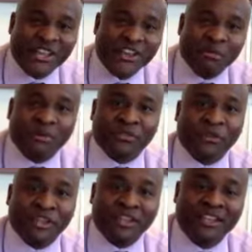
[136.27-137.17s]
Number
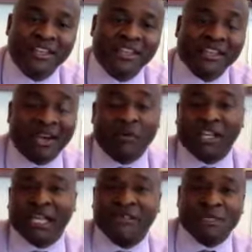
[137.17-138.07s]
3, and I want
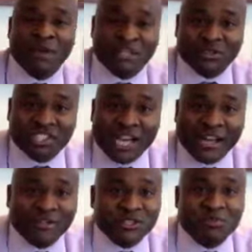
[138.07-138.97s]
to give a special shout
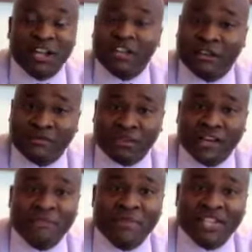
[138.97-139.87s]
out to my good
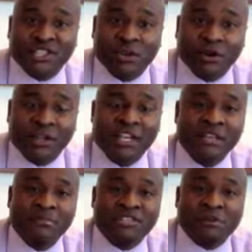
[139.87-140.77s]
friend and mentor,
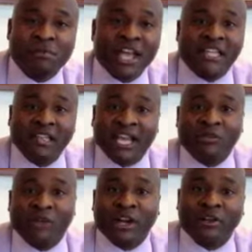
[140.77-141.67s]
Mr. Mike
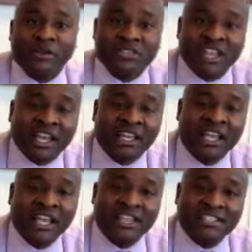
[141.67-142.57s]
Landwehr, who's a
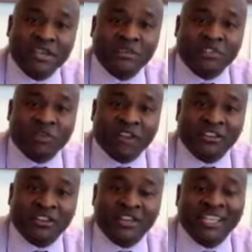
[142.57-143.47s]
sales
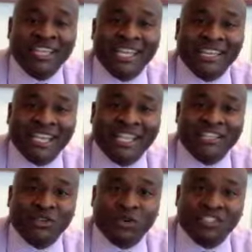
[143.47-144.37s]
director in Atlanta,
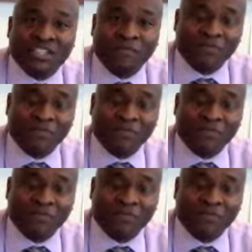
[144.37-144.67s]
Georgia.